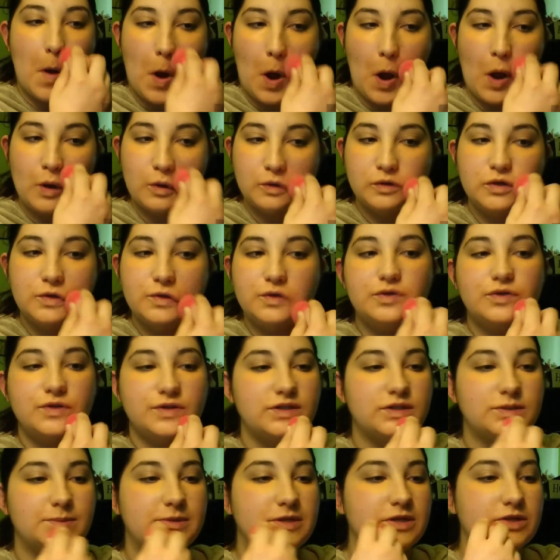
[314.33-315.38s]
I also use
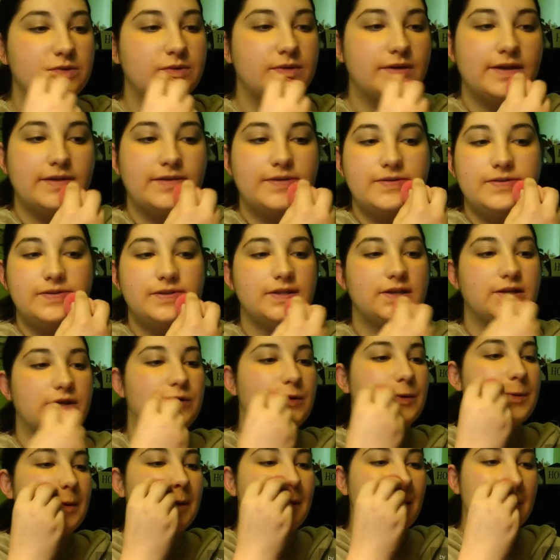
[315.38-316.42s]
a sponge when I use the
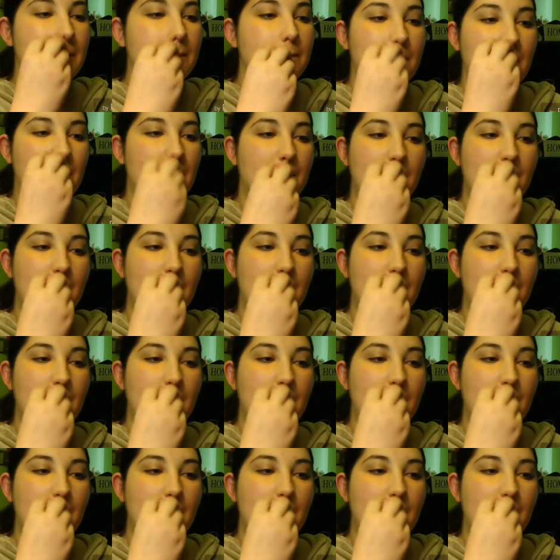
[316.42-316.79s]
green.